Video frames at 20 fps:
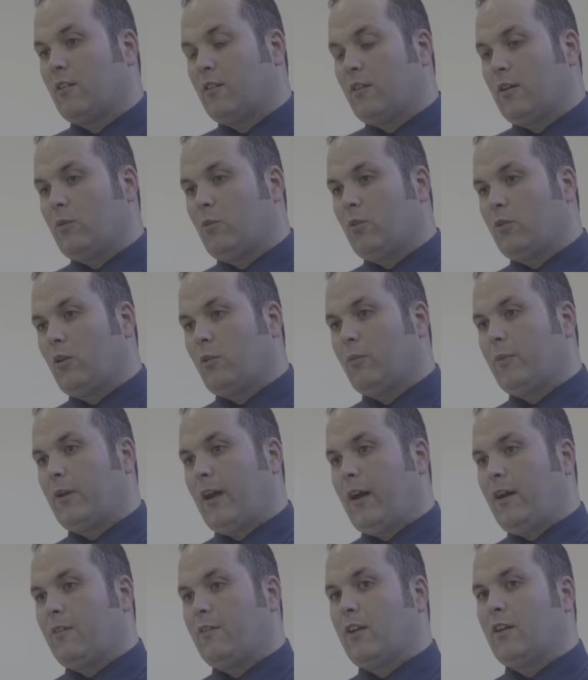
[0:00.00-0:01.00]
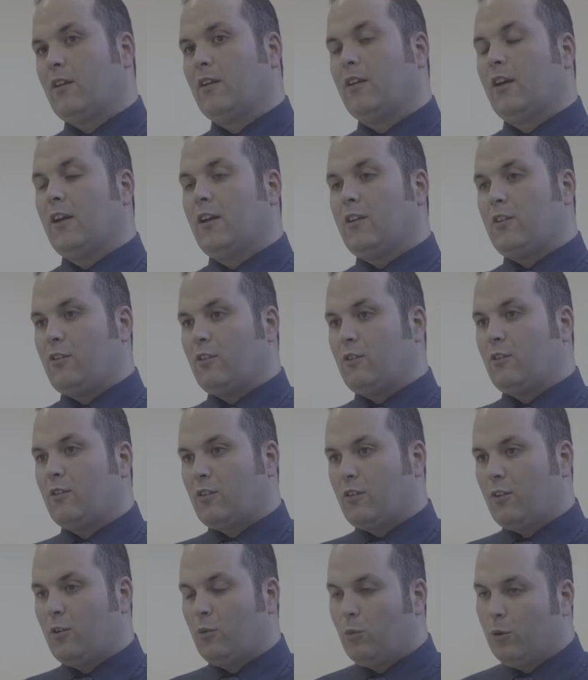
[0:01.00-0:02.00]
that they will not be having
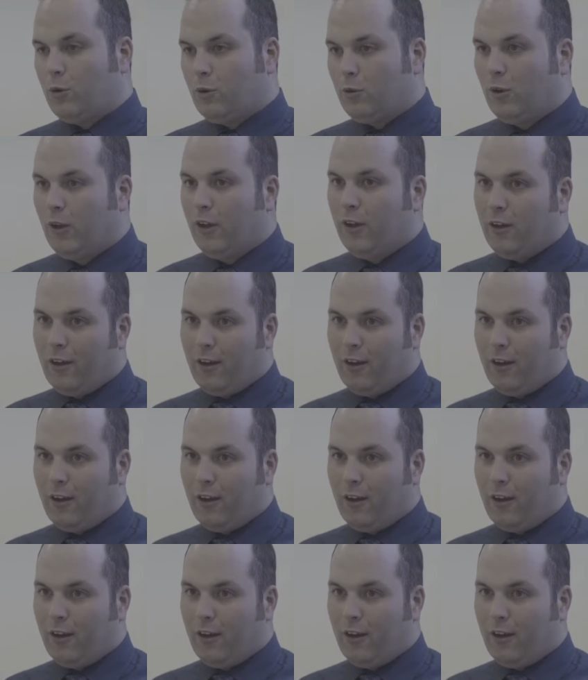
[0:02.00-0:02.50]
students who will